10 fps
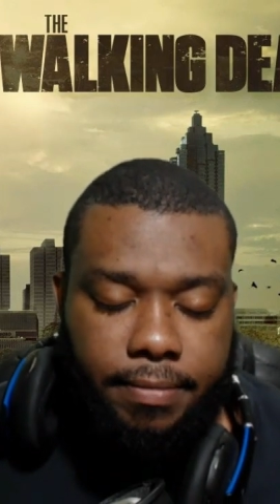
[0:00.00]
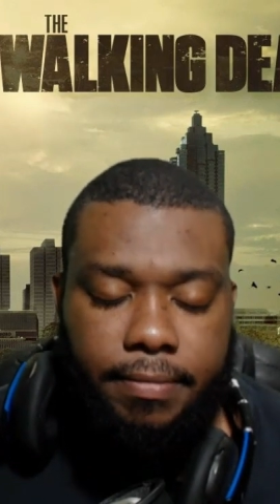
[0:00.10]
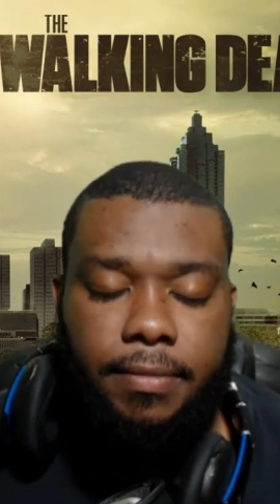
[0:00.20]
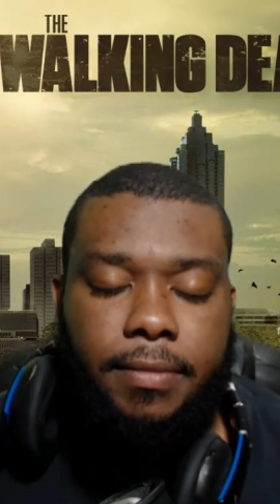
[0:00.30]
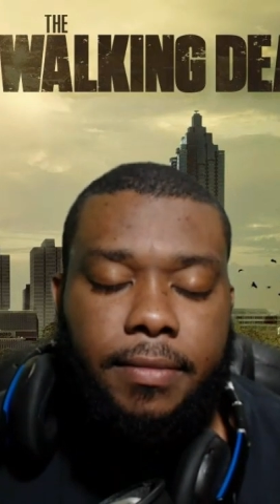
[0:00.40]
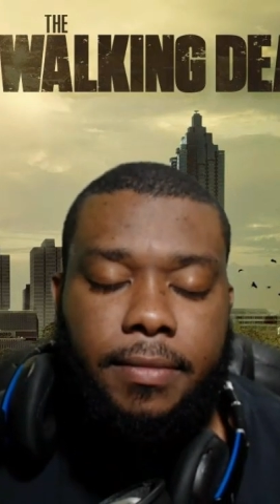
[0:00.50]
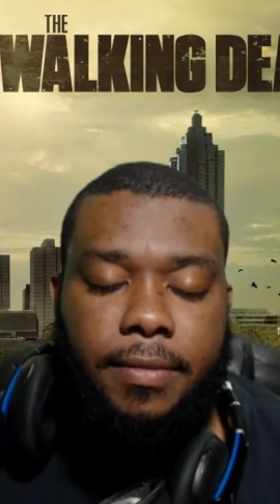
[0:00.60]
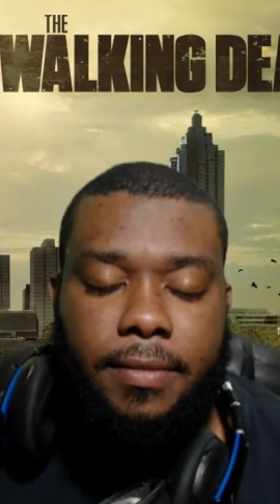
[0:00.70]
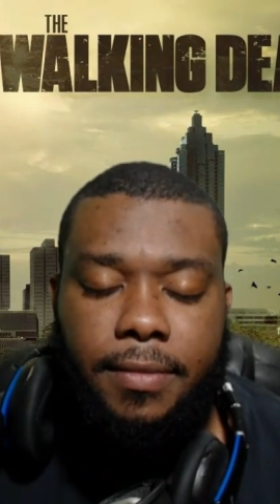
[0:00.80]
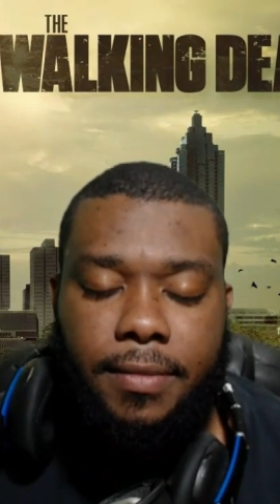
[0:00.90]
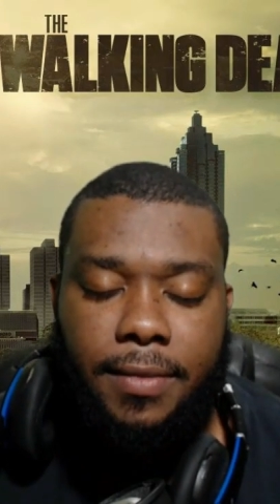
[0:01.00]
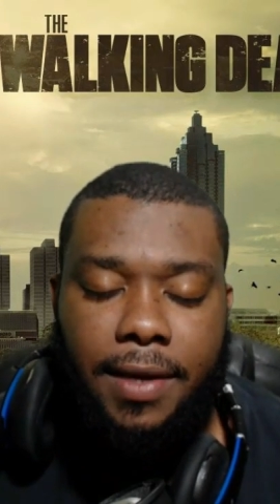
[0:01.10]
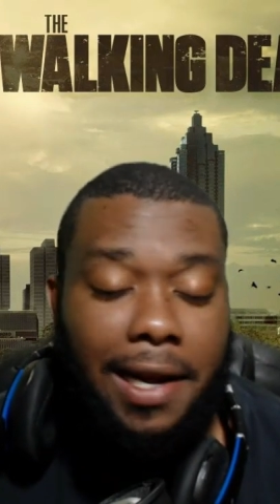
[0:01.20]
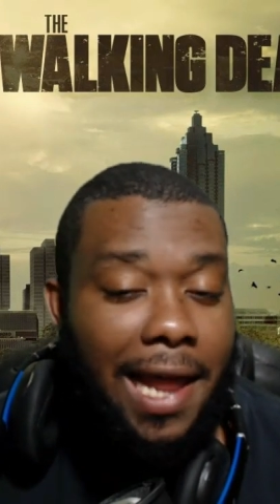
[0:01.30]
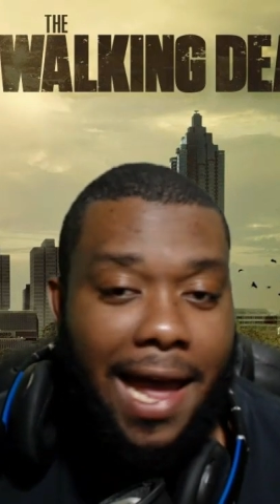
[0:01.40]
Hmm.
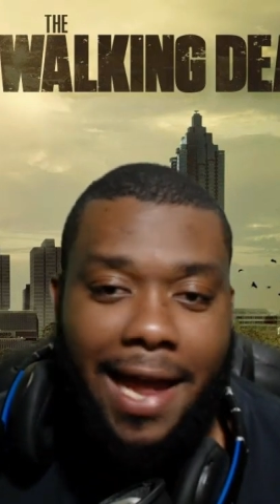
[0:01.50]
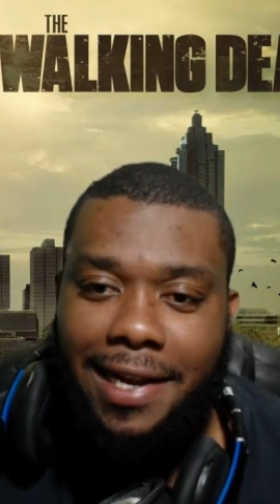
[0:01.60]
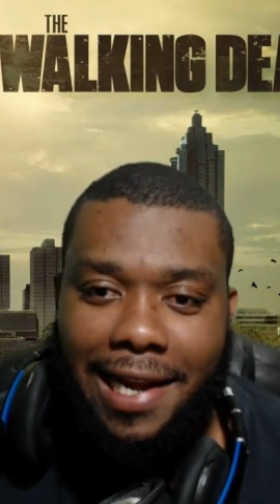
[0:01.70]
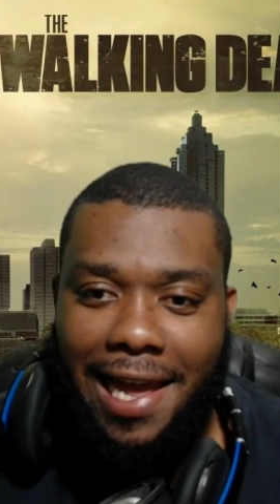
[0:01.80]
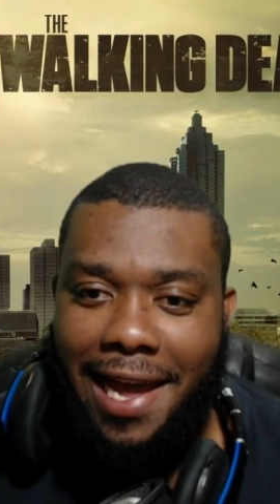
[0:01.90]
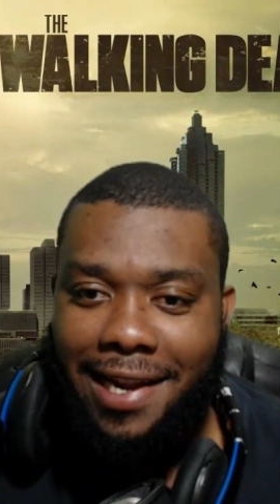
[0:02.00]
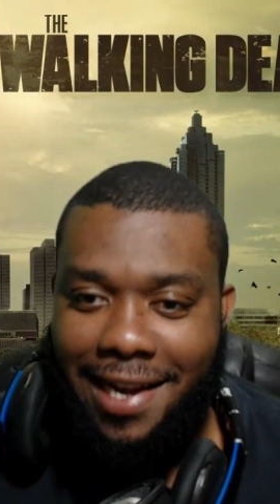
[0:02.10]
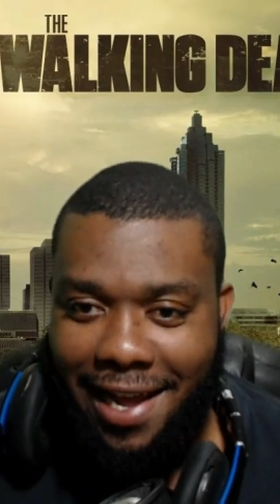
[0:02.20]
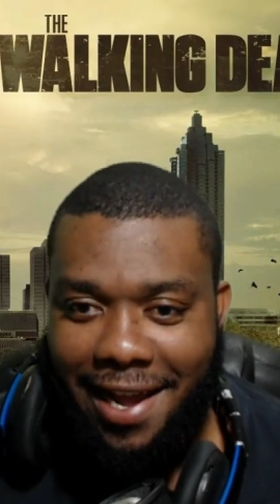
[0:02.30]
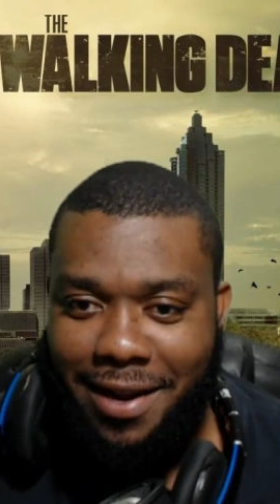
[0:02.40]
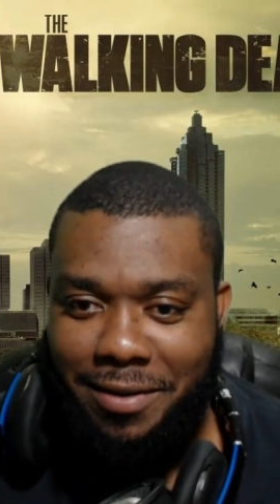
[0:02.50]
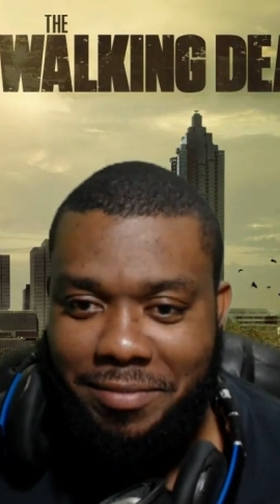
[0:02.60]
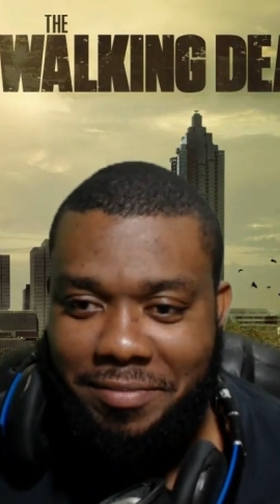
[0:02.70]
Glenn, Glenn, Glenn.